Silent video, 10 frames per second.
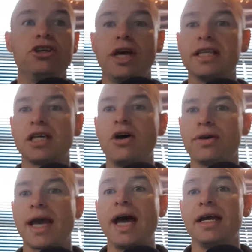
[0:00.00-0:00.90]
it's
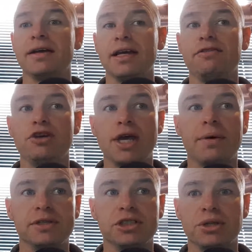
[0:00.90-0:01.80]
okay if you
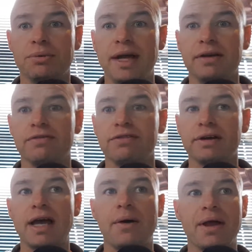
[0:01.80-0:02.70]
go into the red for
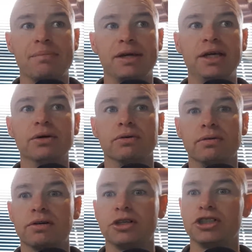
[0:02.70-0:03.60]
going up a hill
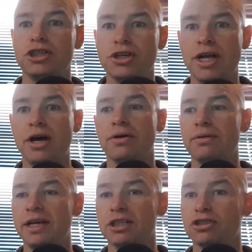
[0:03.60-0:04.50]
because
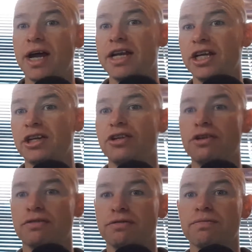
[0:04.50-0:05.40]
in training
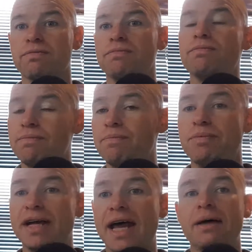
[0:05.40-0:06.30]
you've
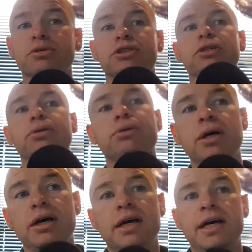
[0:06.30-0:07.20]
been able to
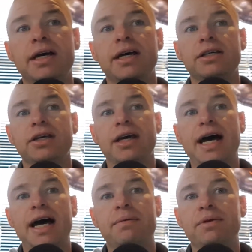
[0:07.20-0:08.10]

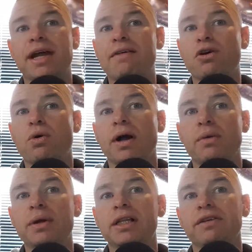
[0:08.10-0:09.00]
recover quite
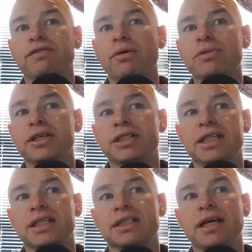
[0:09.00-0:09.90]
quickly from these
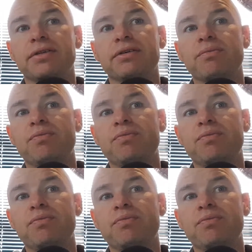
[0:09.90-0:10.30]
things. So that